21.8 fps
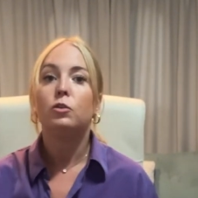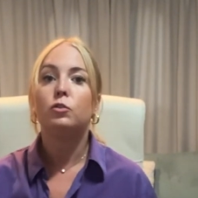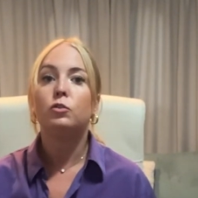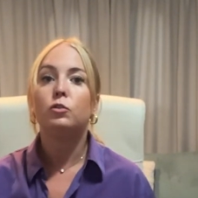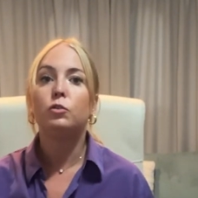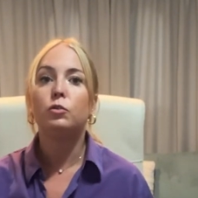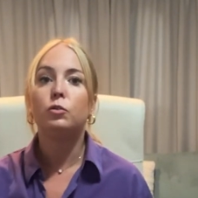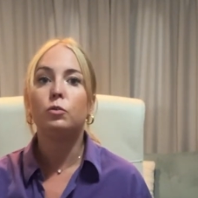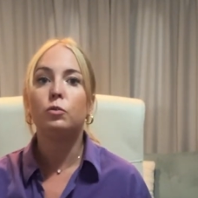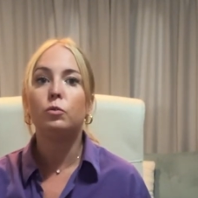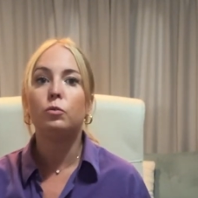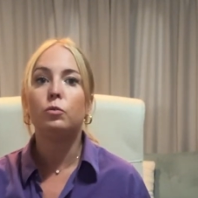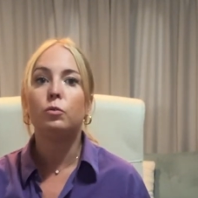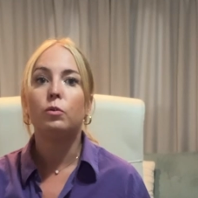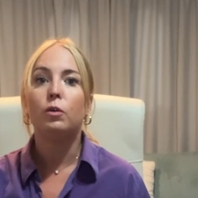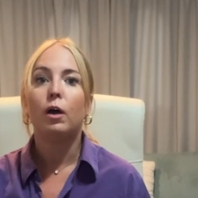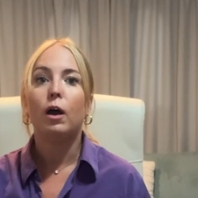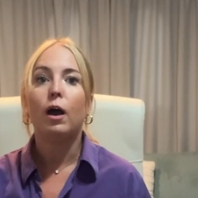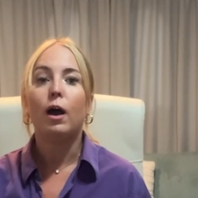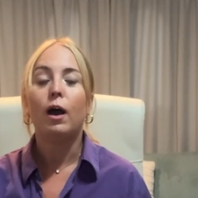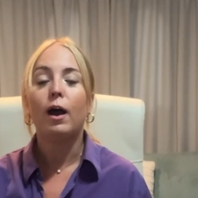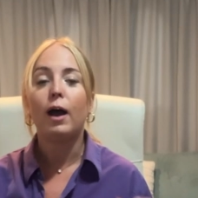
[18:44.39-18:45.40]
to
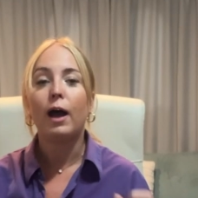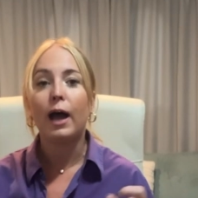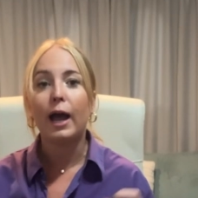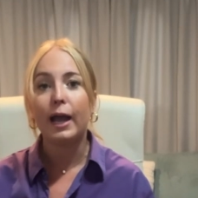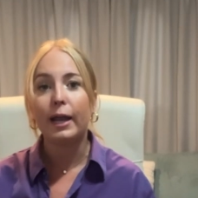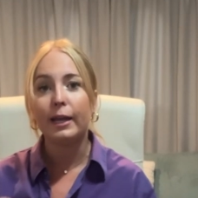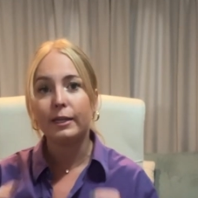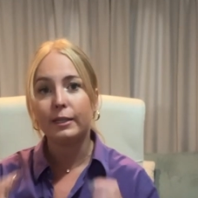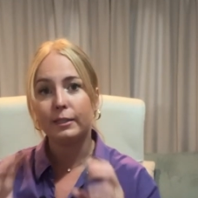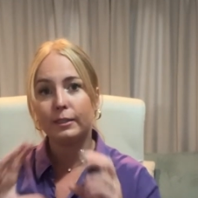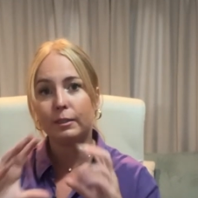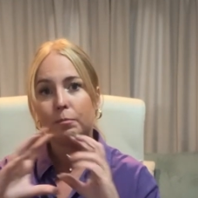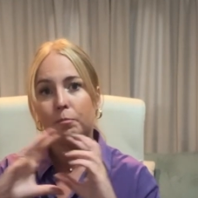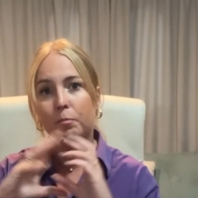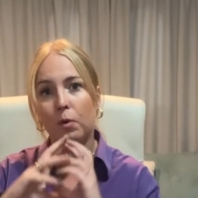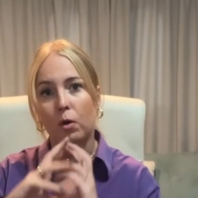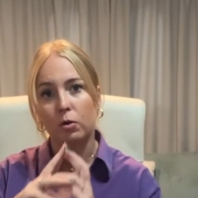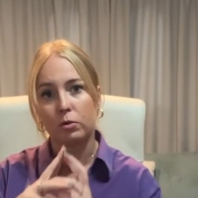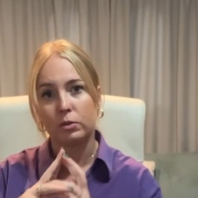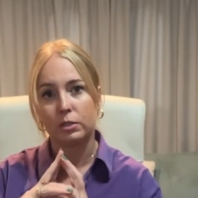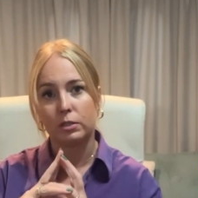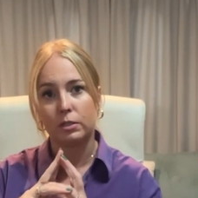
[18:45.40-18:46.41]
hide the
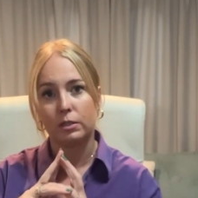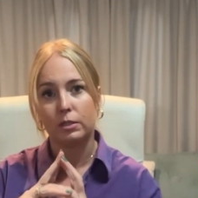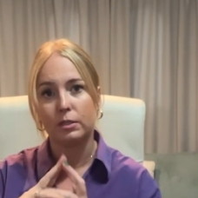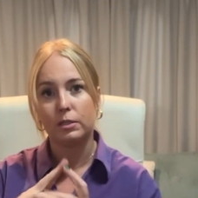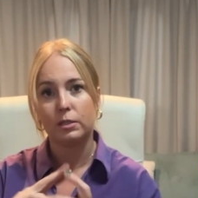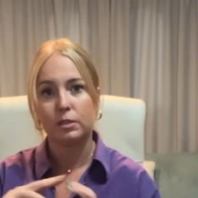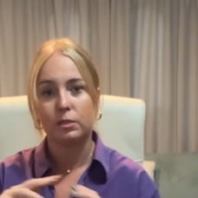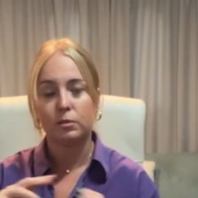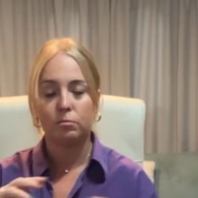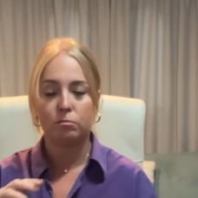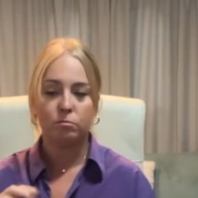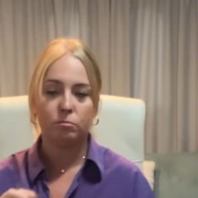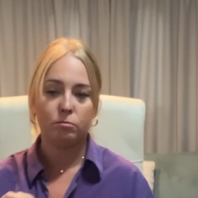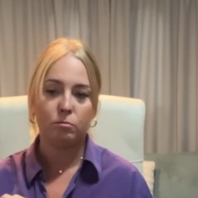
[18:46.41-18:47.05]
boxes.